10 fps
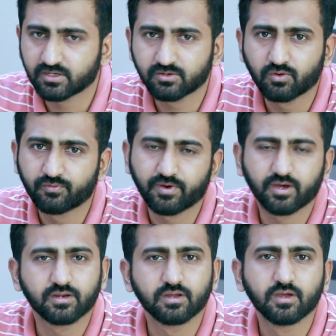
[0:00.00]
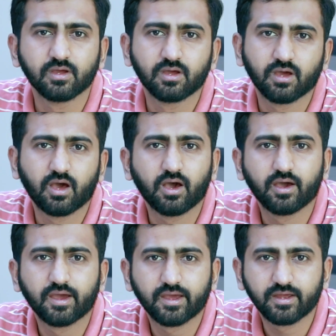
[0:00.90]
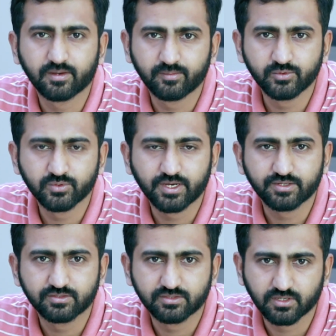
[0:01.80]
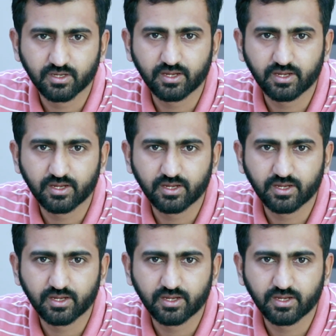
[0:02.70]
then go for AWS.